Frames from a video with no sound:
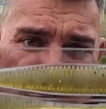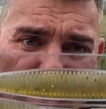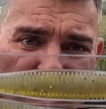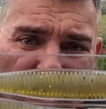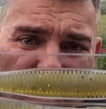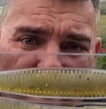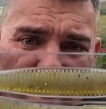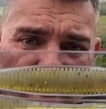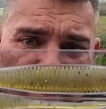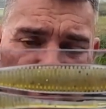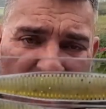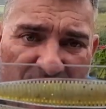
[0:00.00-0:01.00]

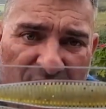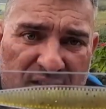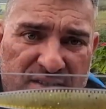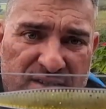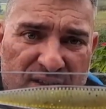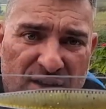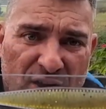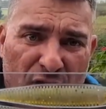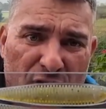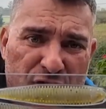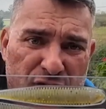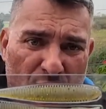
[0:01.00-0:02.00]
Really, really nice.
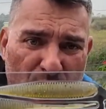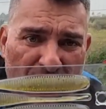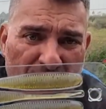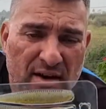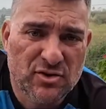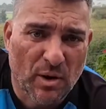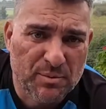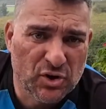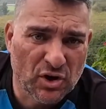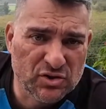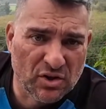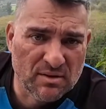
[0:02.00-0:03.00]
So when that drop
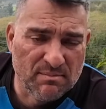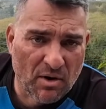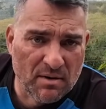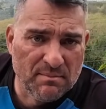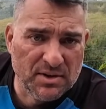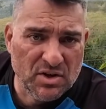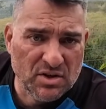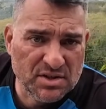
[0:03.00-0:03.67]
shot's on the bottom and you're